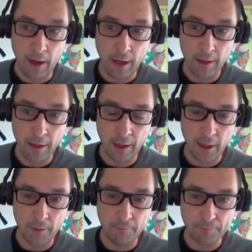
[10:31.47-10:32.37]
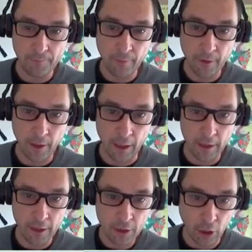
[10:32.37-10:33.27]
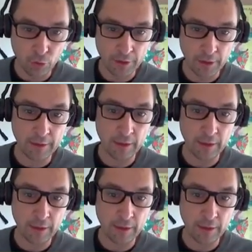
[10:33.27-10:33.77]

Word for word: are um, are counting